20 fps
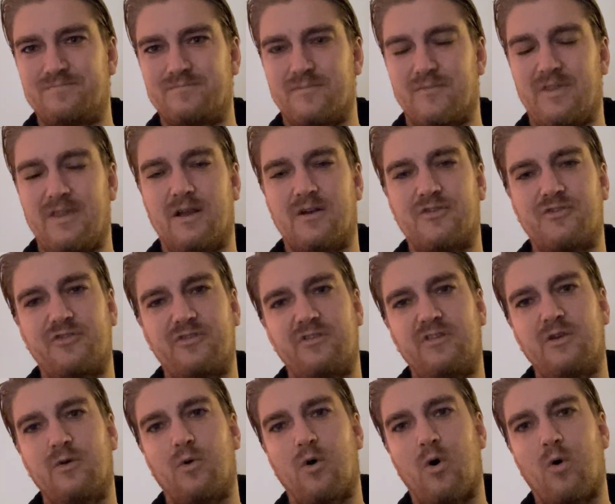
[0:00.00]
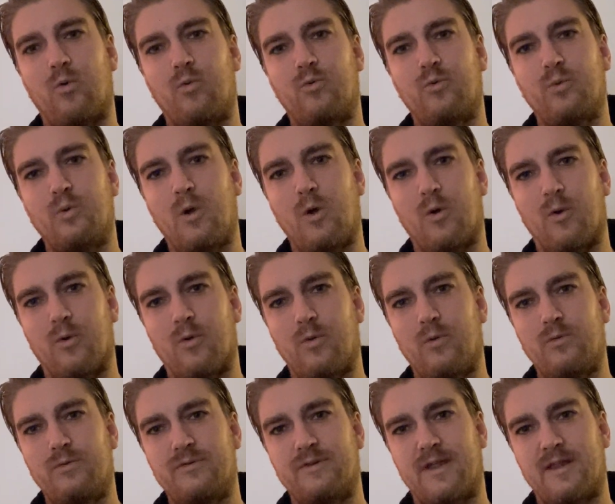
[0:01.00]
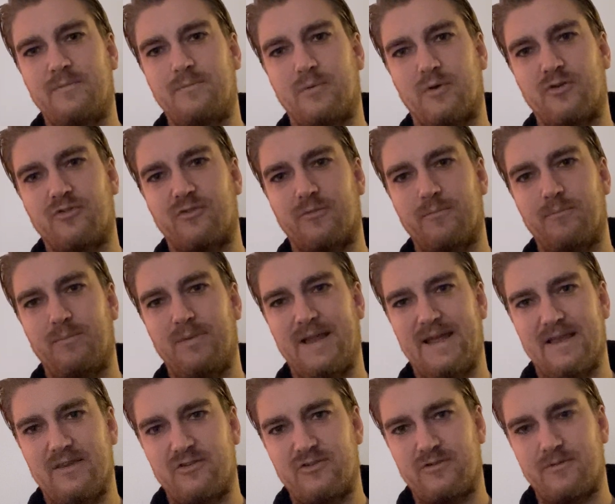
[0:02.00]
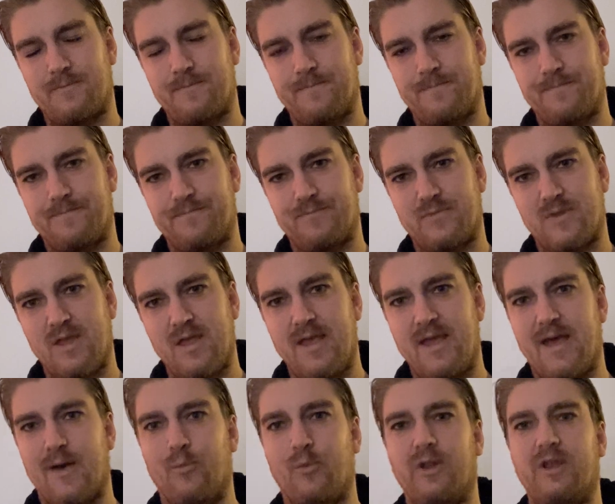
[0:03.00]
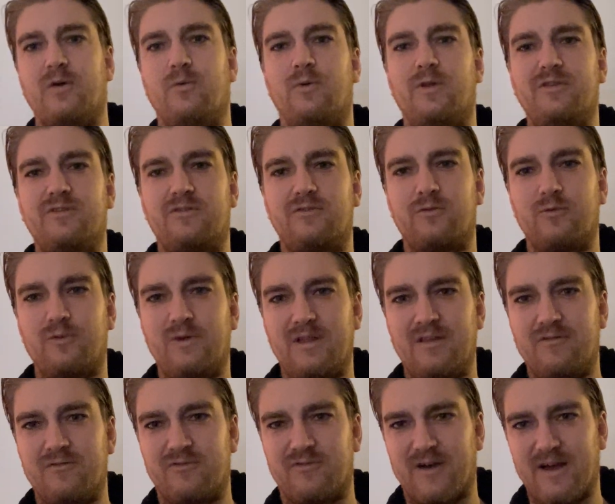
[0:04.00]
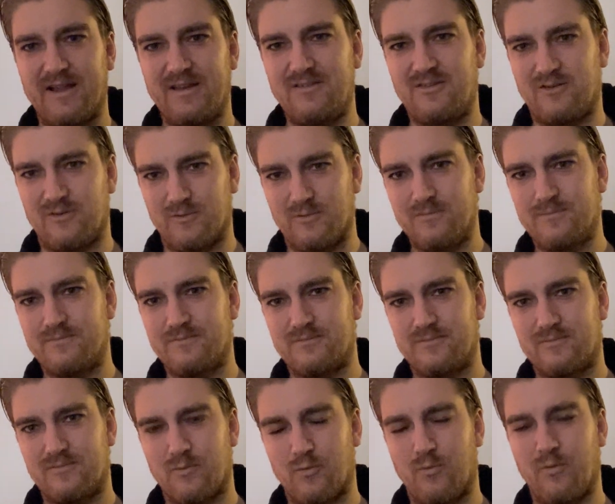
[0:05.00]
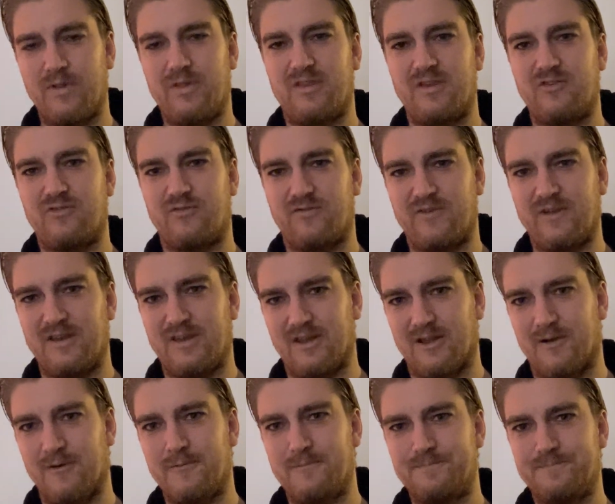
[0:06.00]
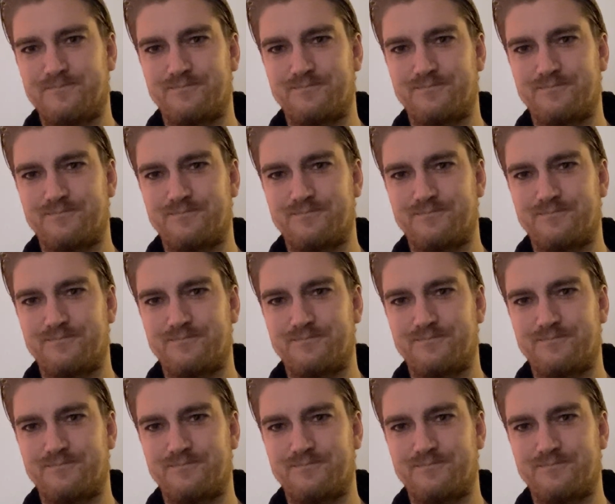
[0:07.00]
there's still a role that person plays. And what I want to invite you with this video,